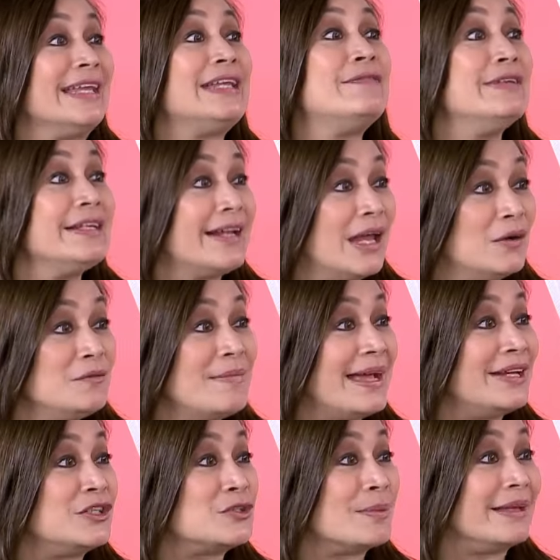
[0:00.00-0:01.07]
and even cloud
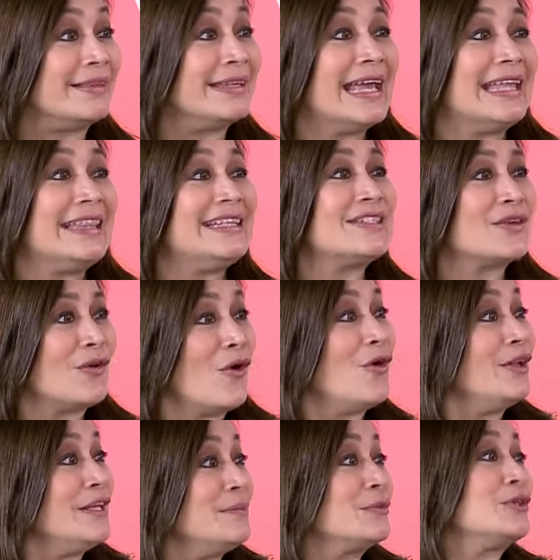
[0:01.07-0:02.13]
management, these are
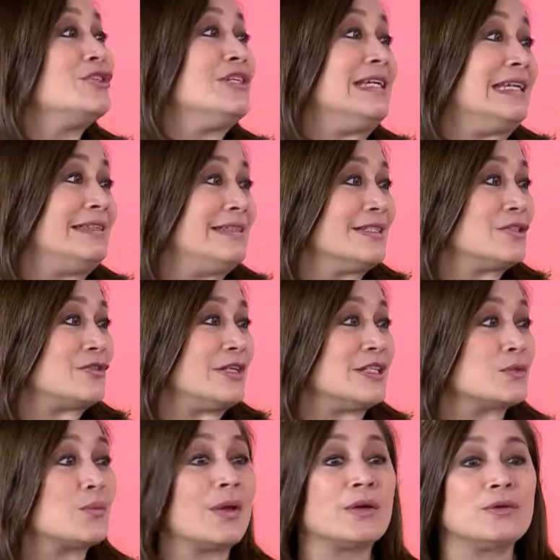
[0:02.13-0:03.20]
all emerging
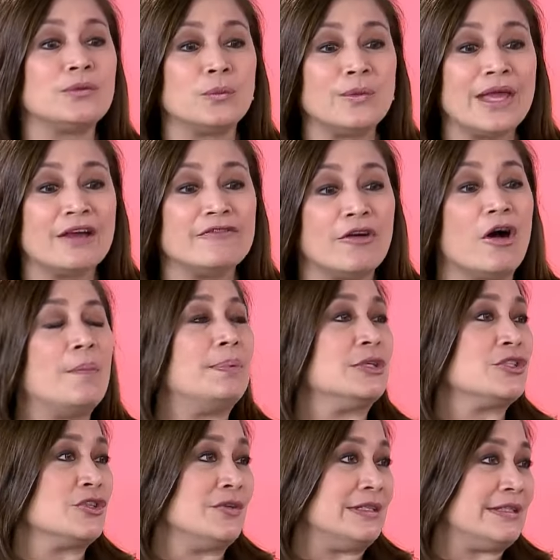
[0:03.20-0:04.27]
industries where we have
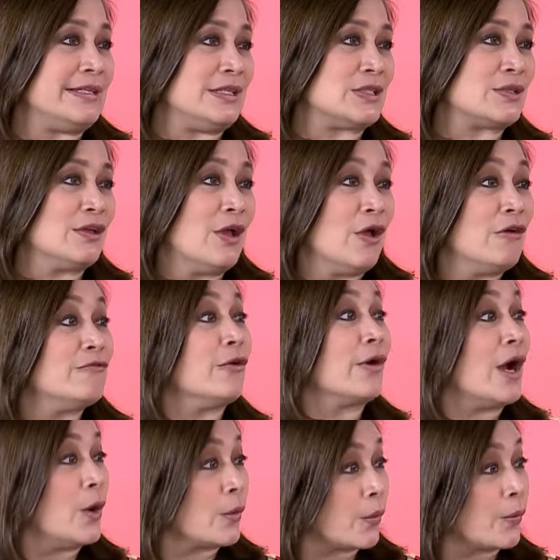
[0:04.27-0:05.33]
opportunities for
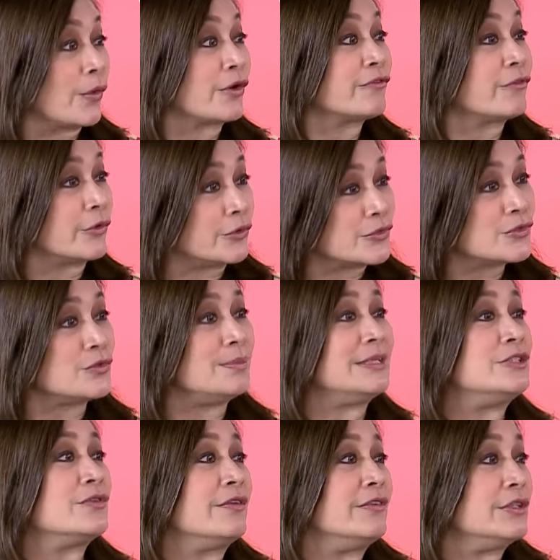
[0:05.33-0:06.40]
our workforce to be
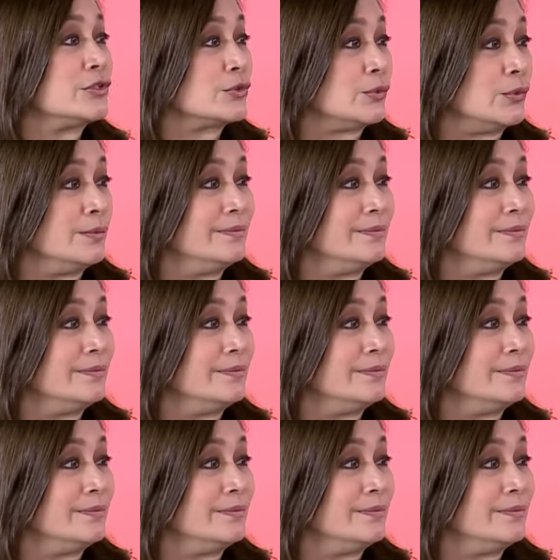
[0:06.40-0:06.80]
driven to.